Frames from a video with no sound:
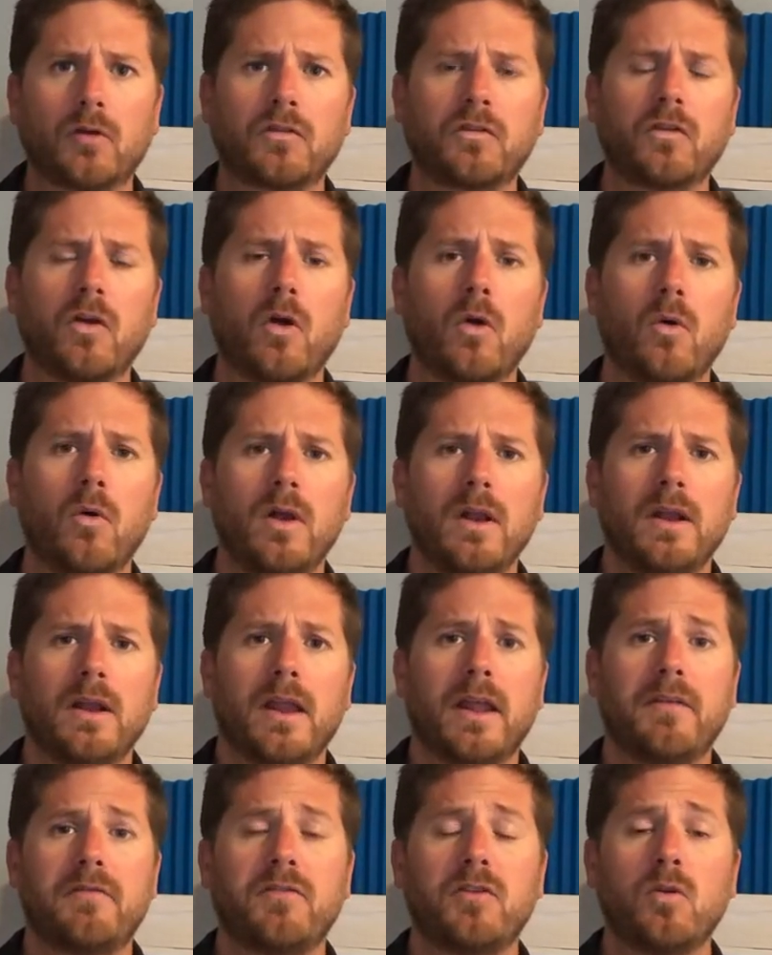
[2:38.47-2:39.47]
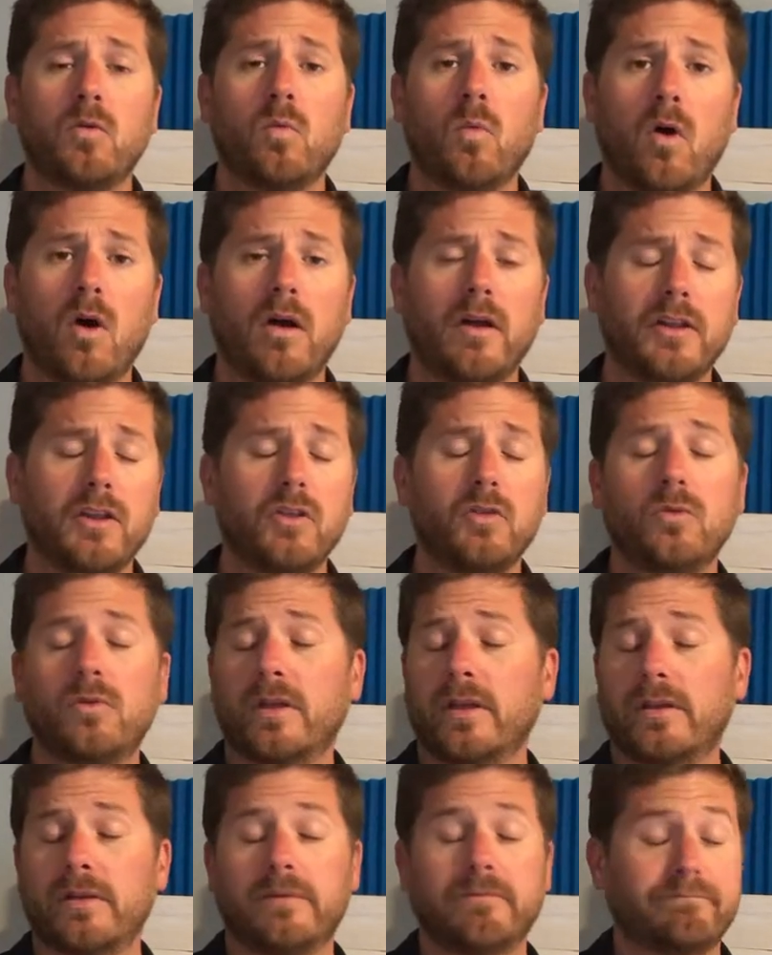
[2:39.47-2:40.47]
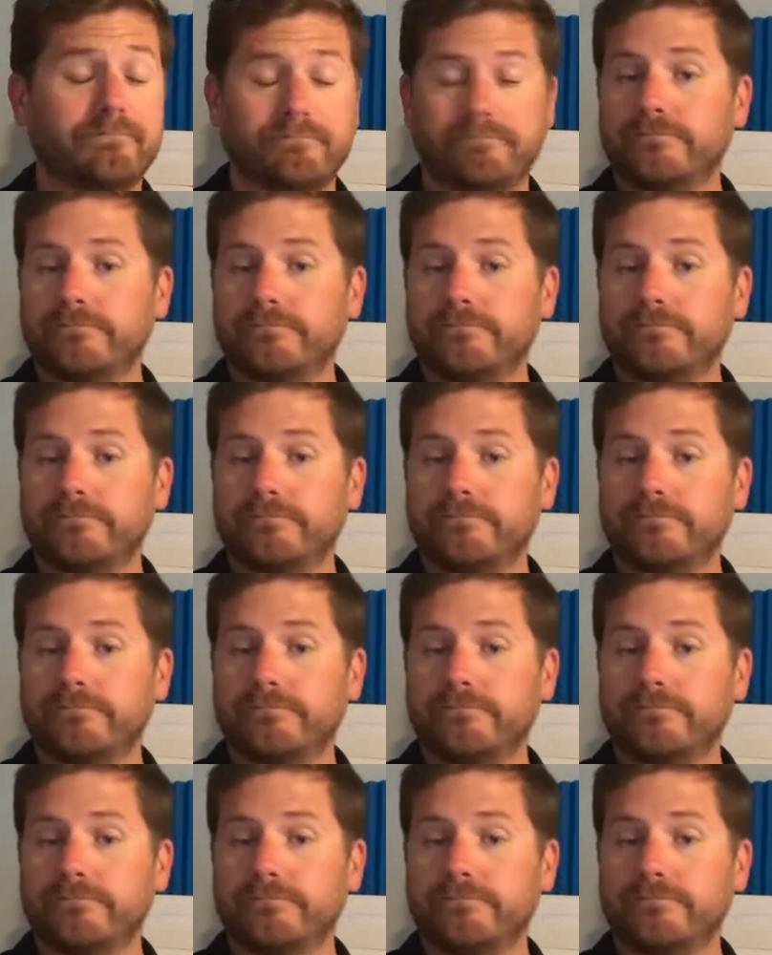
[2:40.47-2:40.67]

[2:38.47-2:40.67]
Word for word: So if you want, you can